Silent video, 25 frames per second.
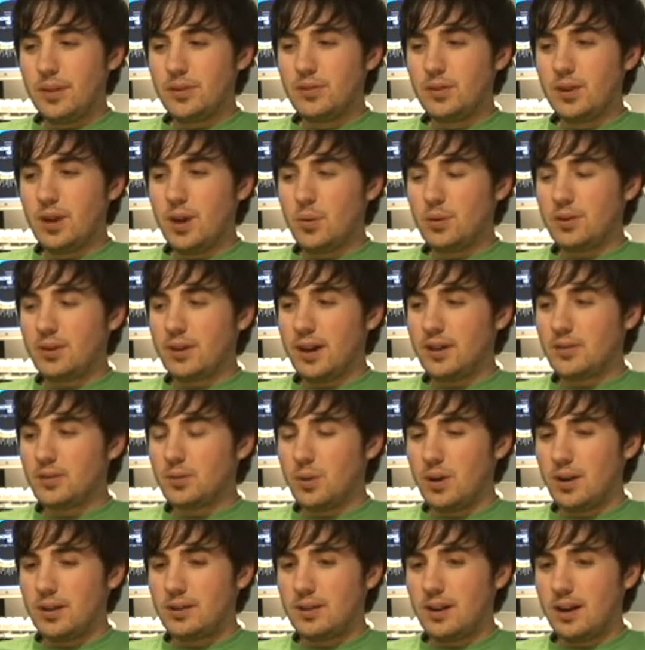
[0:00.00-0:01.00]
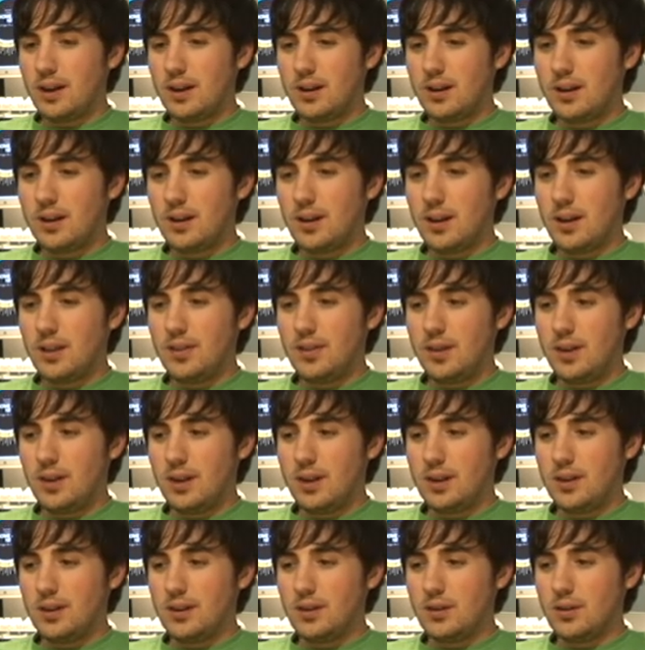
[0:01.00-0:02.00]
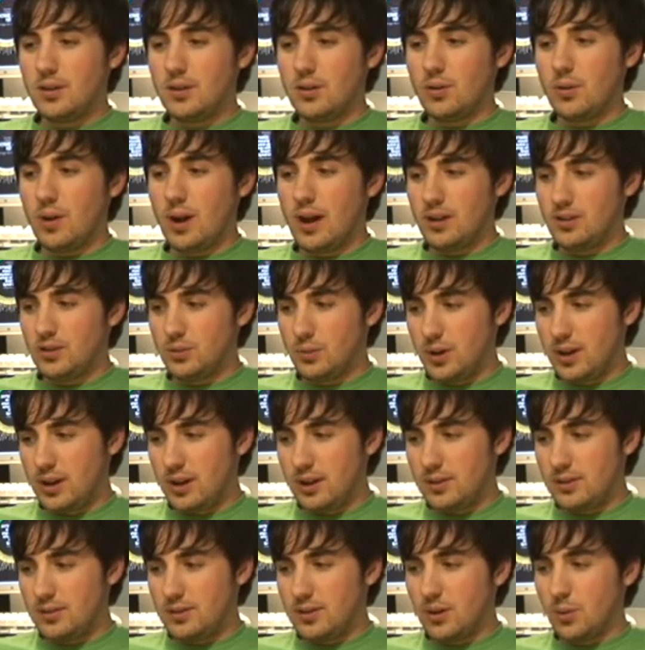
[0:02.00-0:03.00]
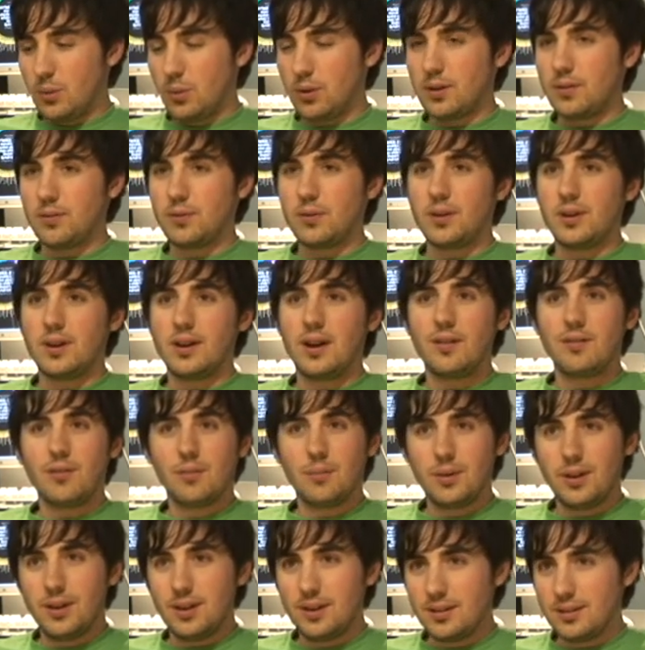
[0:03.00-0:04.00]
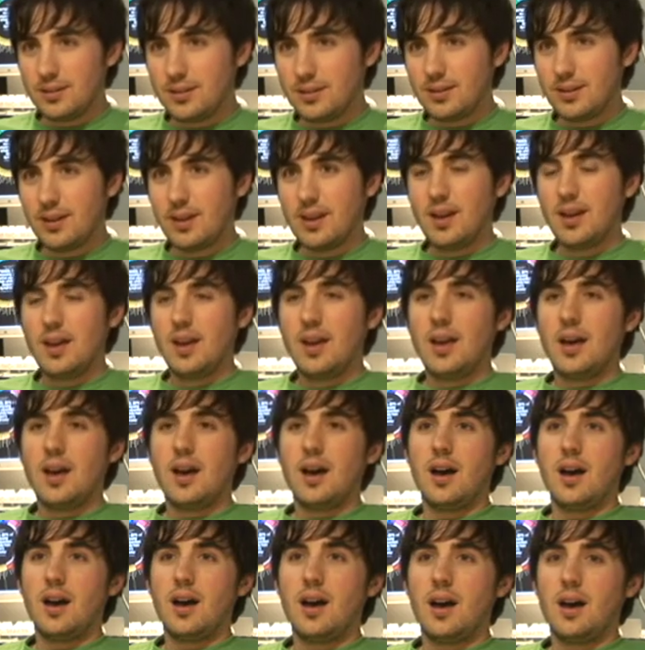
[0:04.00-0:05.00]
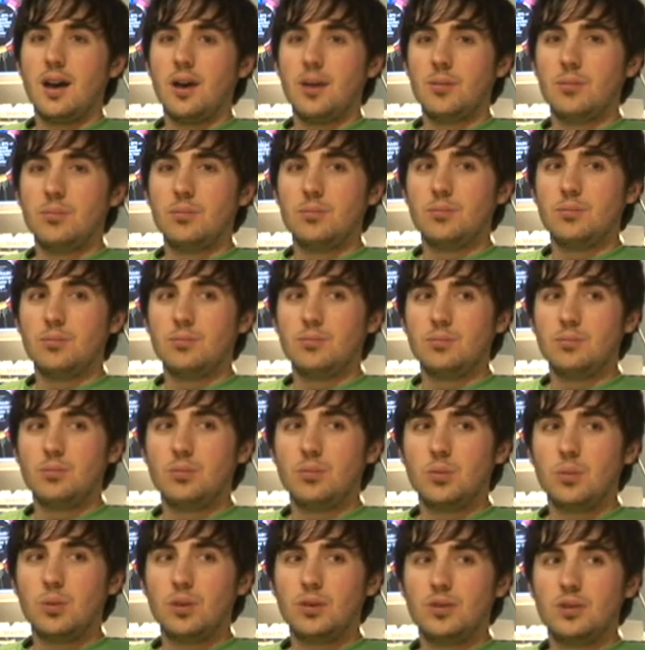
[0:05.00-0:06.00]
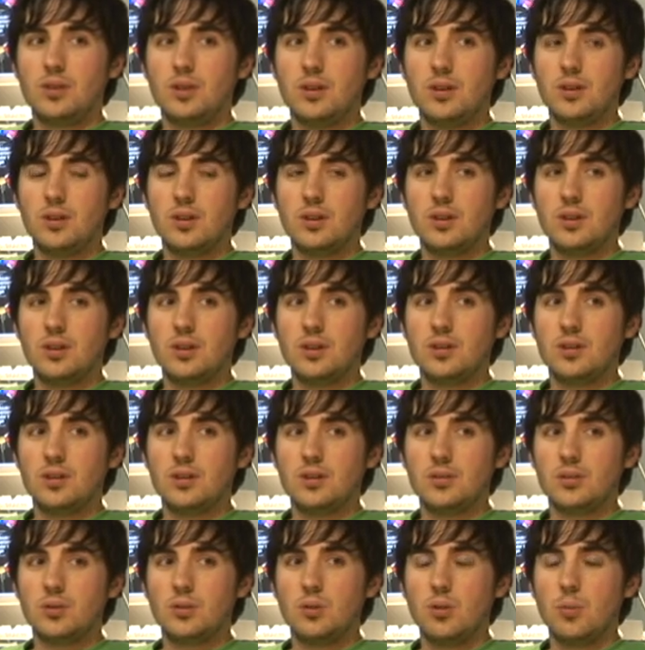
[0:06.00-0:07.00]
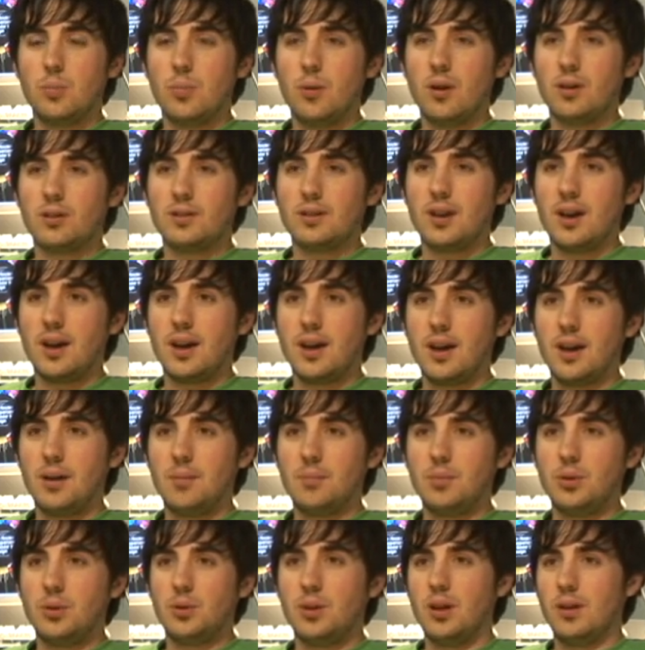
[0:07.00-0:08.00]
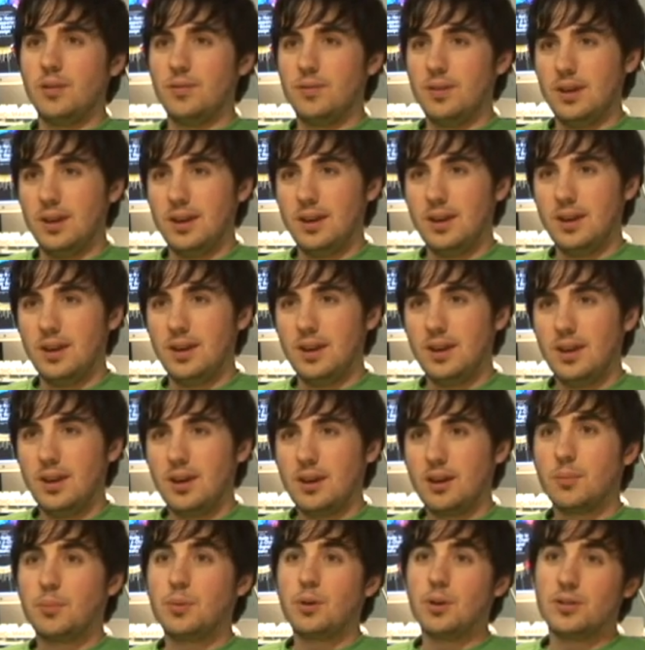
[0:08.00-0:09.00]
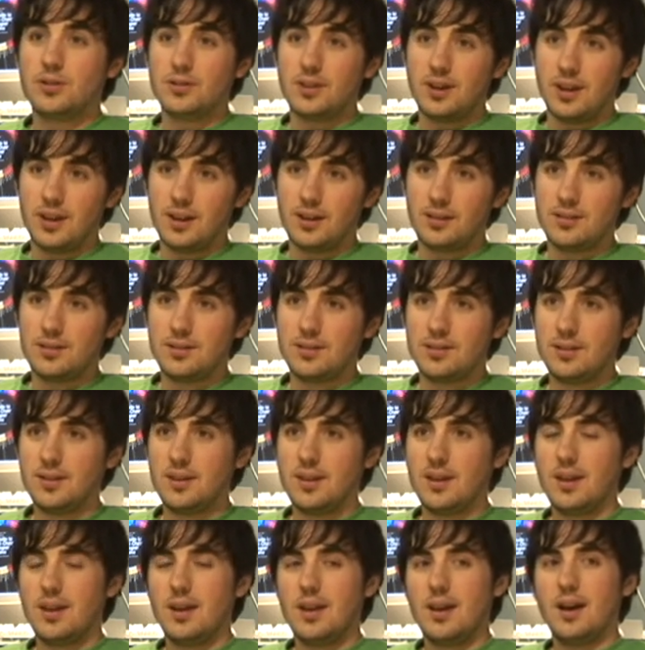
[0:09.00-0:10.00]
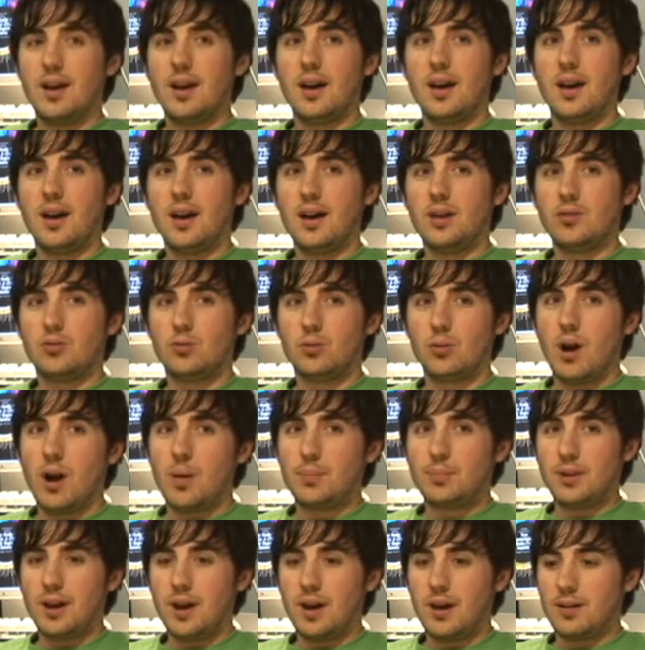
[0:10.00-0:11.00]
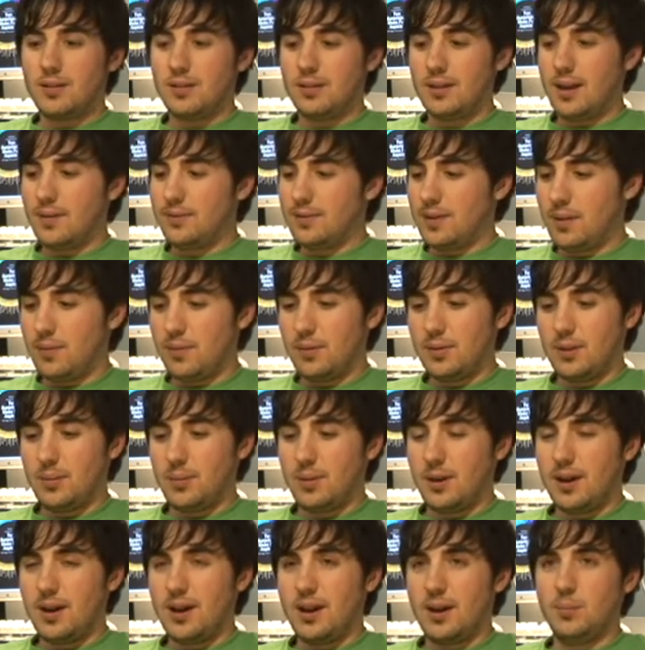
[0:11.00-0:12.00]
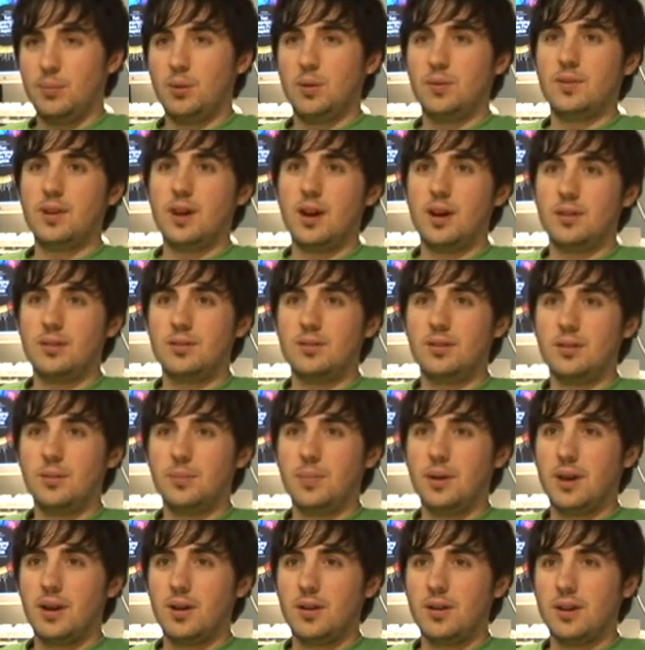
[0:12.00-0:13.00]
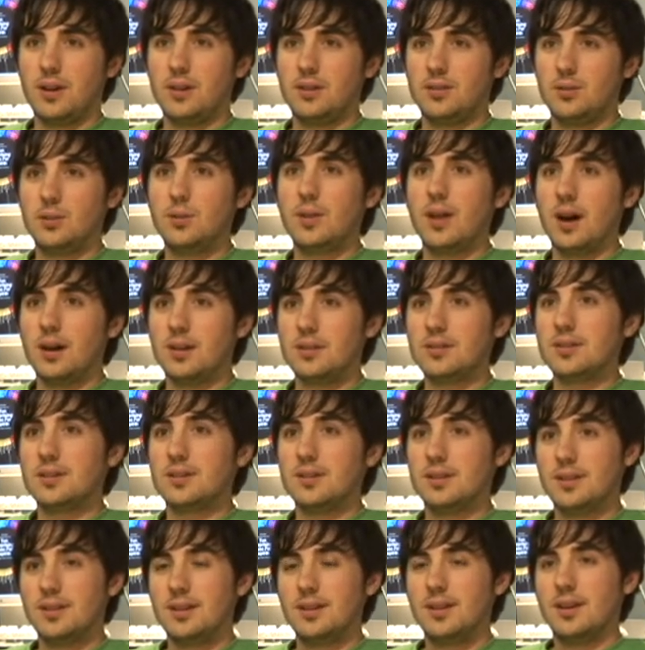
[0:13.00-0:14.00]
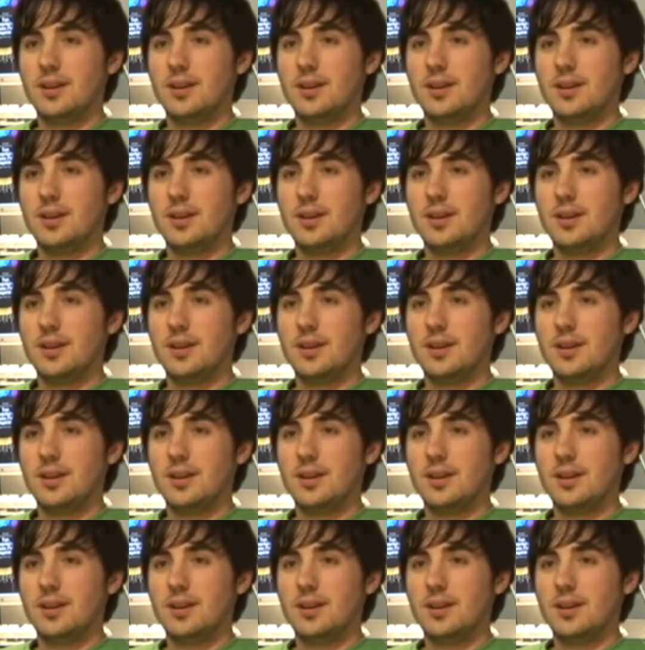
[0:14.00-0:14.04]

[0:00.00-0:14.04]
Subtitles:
So yeah, I went to high school out there, and then graduated, started working for the government, went to school part-time, UNLV, computer science, dropped out, left everything behind, and moved out to the Bay Area in 2000.